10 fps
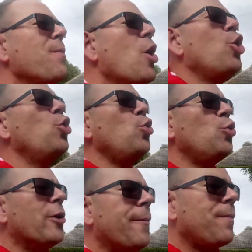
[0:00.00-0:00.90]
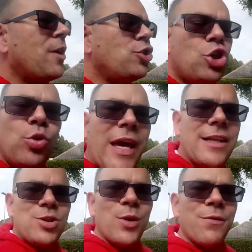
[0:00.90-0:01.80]
who do that
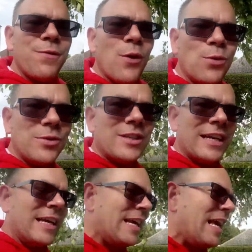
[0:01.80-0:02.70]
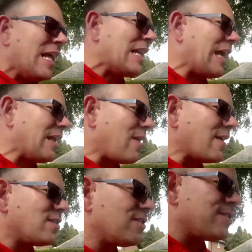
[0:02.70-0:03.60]
to a fault. Like, they're
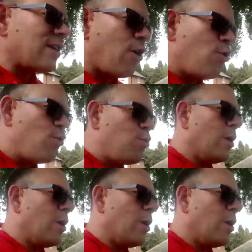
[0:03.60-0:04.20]
so